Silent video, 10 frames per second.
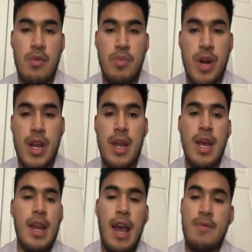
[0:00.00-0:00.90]
Britt.
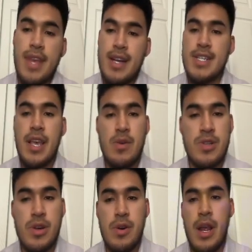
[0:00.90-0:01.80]
Now Dax Hill
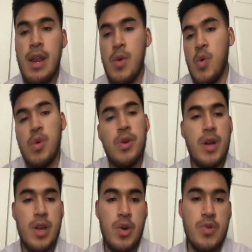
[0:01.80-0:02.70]
is hurt, and who are you
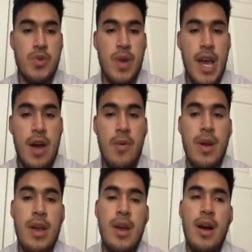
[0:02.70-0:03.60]
going to go to now?
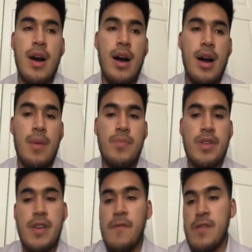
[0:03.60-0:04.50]
Um, the
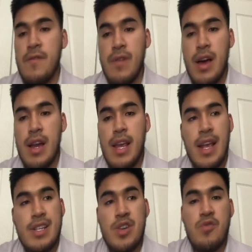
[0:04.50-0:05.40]
defensive line
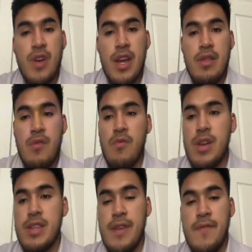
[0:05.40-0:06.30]
isn't great. The
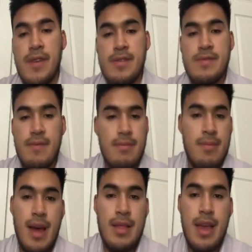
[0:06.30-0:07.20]
run defense,
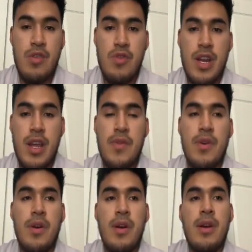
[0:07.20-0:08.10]
not that great
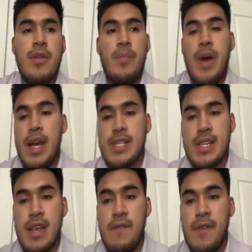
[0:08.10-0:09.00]
either the passing
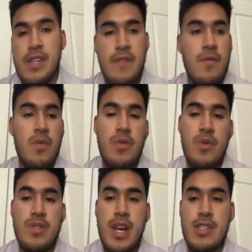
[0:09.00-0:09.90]
defense, even with
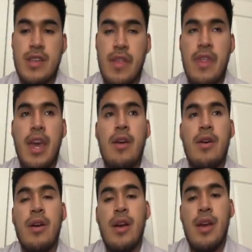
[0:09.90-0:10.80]
those guys
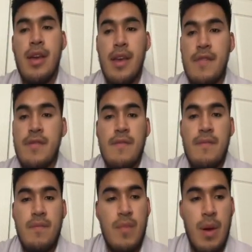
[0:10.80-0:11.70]
there, isn't
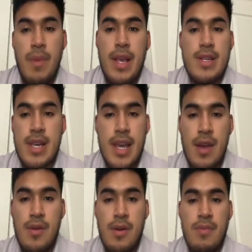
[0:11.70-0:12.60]
amazing
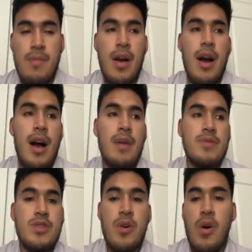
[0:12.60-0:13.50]
either. Um,
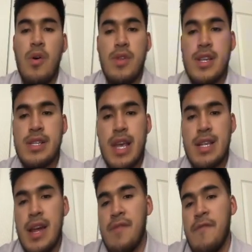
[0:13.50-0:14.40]
so all these
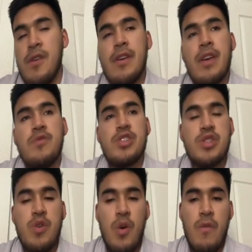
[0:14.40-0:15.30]
things, I feel like it was just
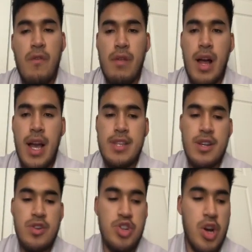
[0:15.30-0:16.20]
an over reliance
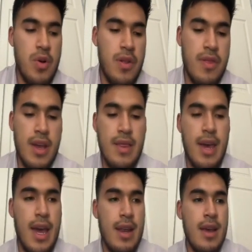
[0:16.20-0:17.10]
on Joe to think
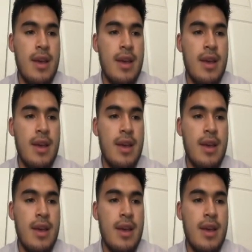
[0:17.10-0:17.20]
that